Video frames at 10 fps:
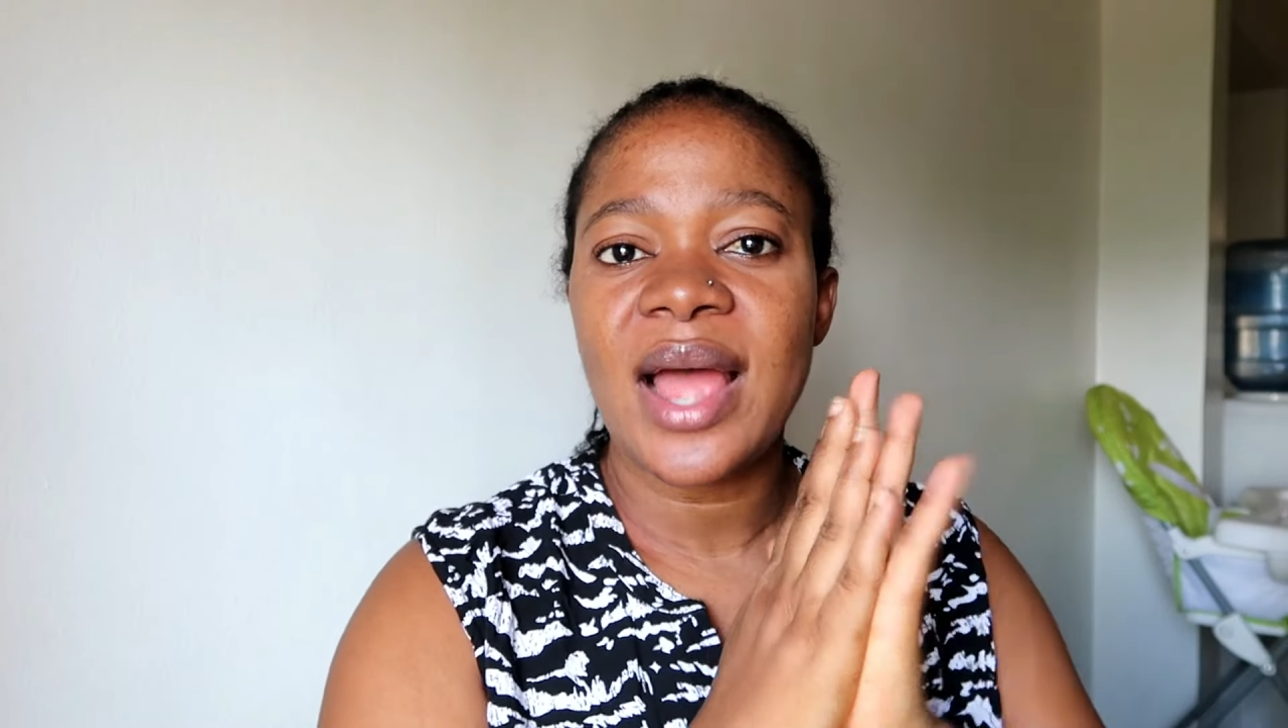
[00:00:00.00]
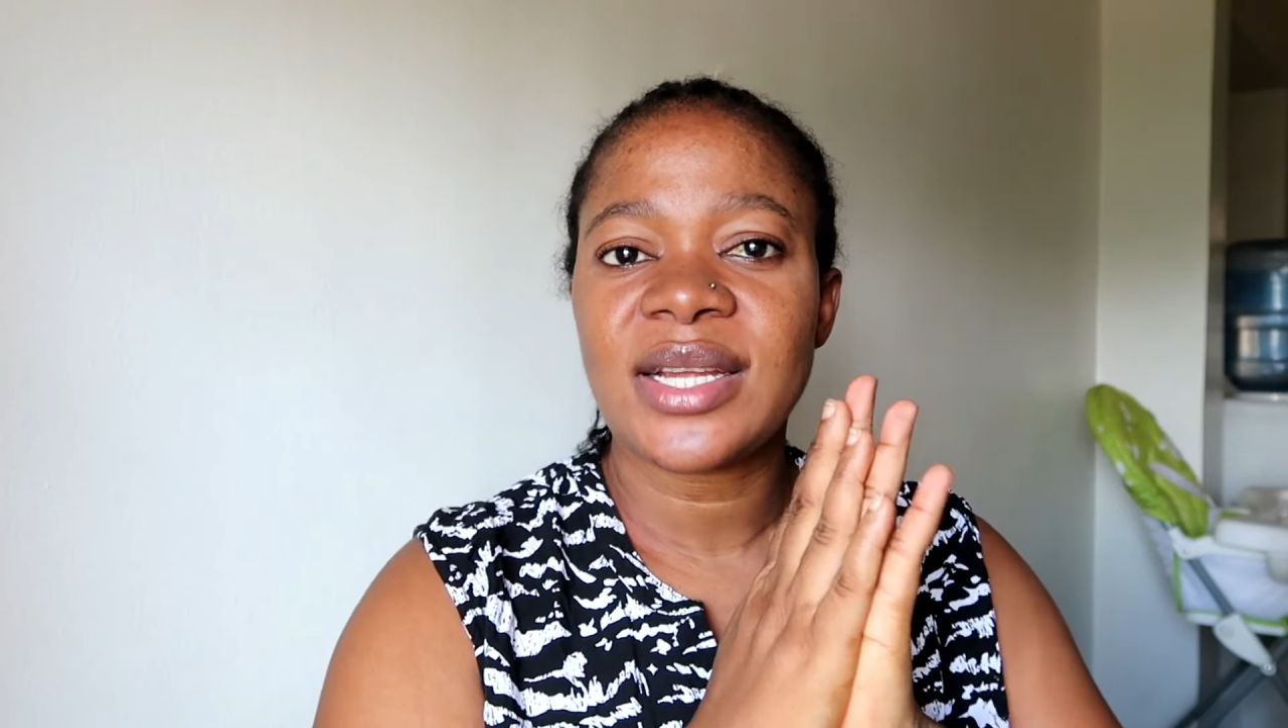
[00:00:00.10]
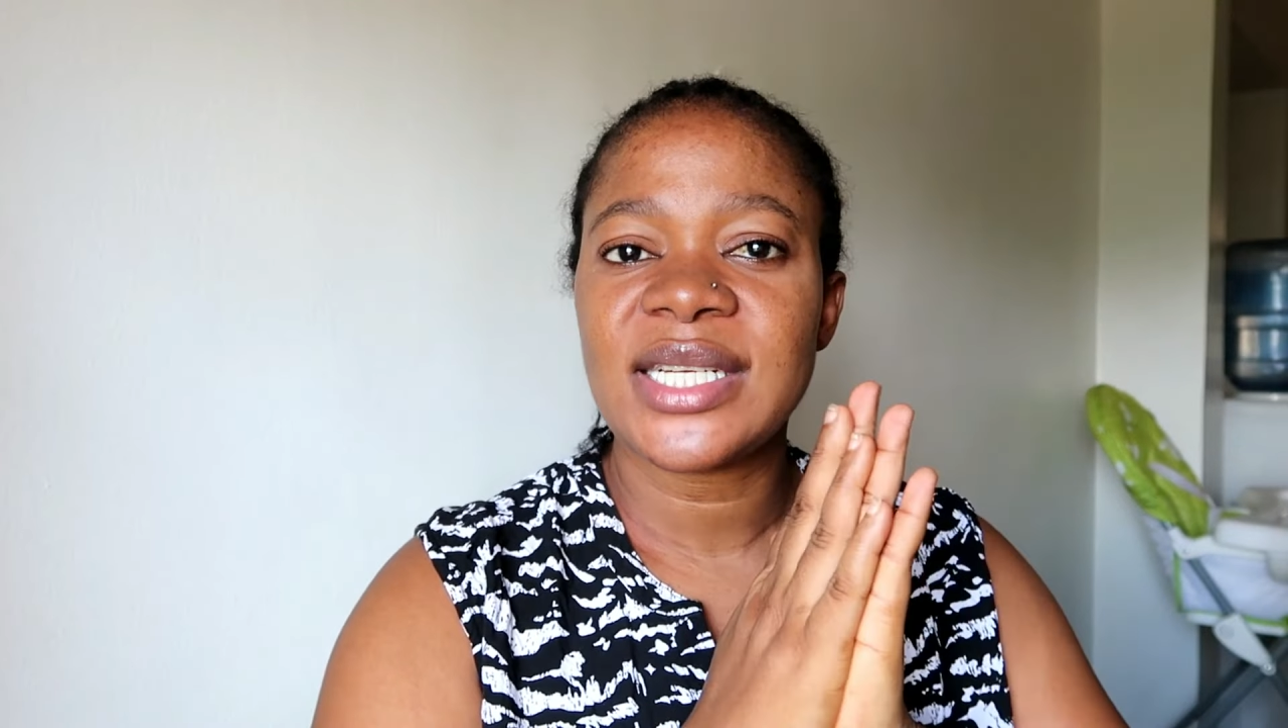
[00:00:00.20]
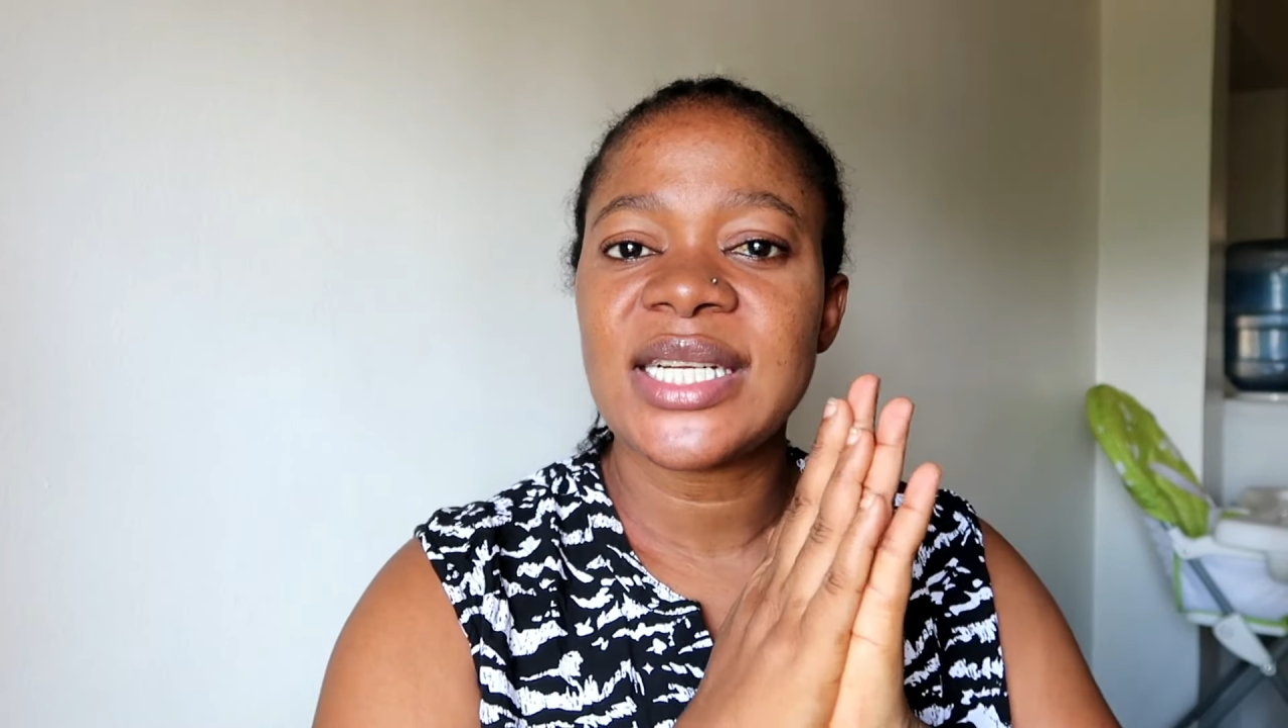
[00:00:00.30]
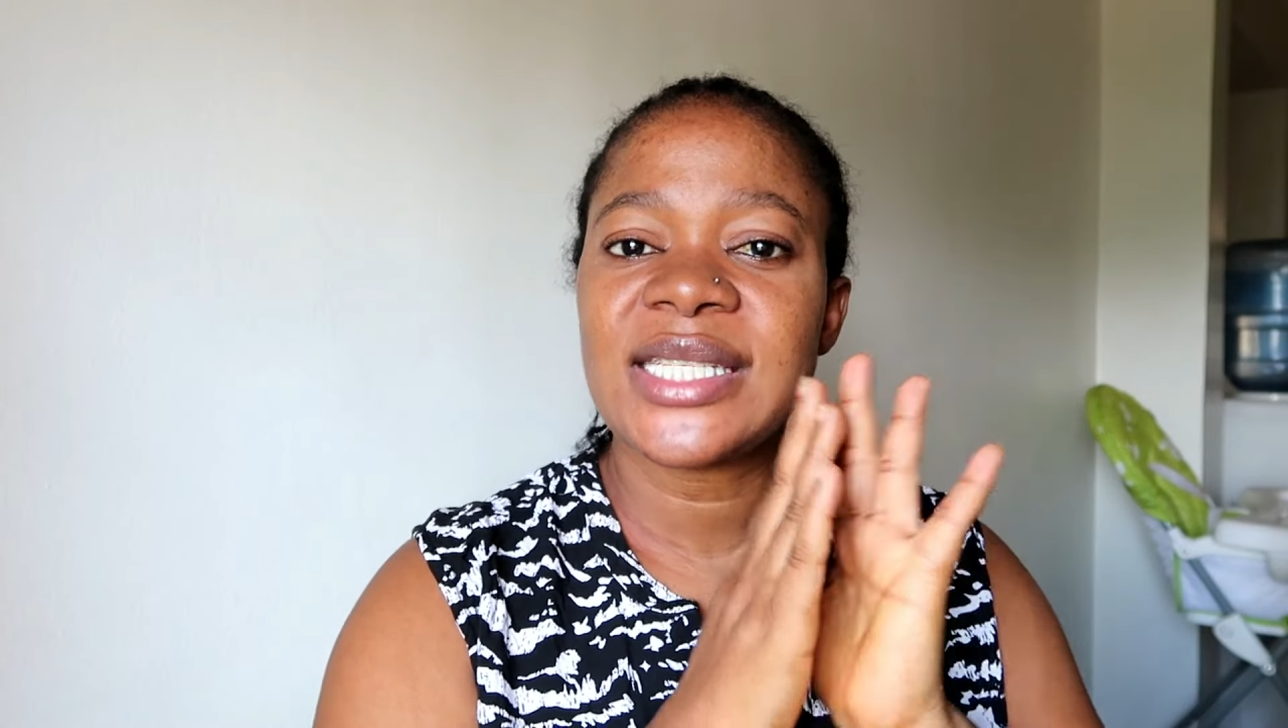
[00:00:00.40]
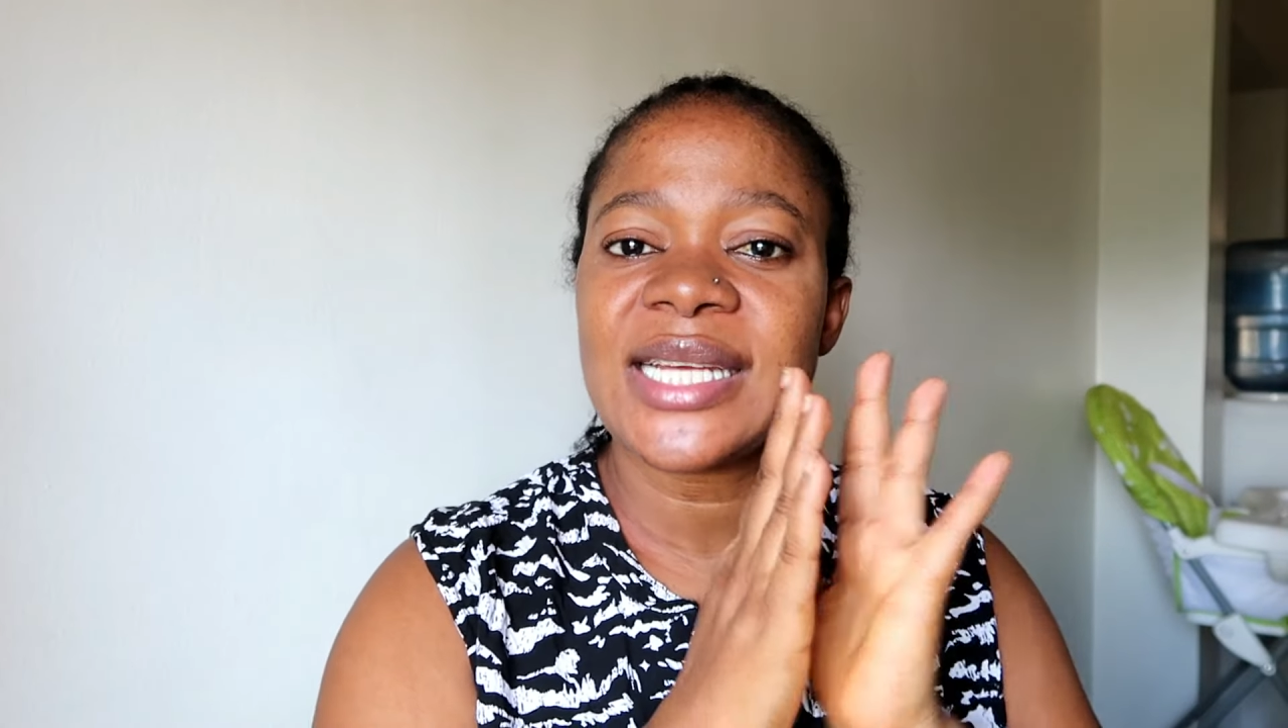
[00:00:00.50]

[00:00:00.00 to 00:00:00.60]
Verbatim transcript: actually